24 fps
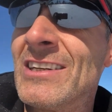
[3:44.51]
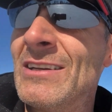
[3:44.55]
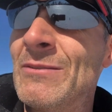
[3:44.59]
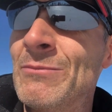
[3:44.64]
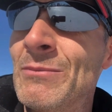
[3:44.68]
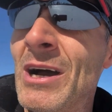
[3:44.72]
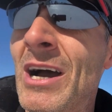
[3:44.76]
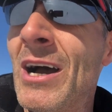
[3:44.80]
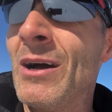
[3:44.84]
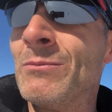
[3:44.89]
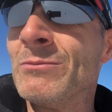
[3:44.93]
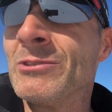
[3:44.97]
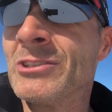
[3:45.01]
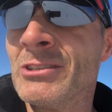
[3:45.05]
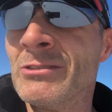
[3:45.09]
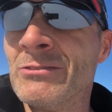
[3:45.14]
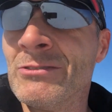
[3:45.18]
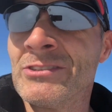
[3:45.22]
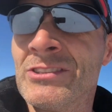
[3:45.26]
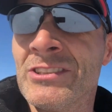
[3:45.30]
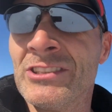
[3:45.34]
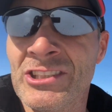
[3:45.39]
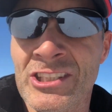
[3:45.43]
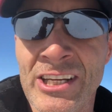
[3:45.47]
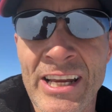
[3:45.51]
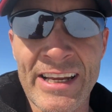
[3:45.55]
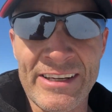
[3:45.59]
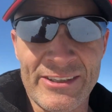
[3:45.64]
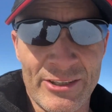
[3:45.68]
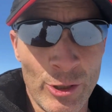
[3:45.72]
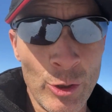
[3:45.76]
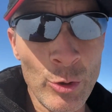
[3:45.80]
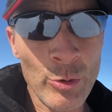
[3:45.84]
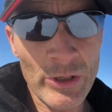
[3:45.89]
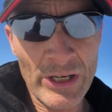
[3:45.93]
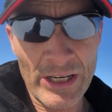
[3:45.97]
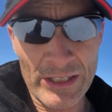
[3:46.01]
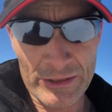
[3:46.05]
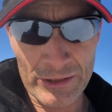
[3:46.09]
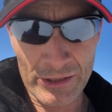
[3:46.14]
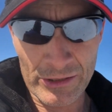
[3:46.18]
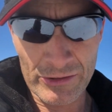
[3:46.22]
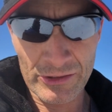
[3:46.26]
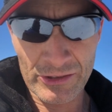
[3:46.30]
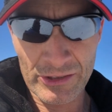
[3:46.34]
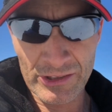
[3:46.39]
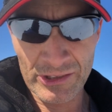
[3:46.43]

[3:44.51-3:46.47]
Mom, she had 2 dishes.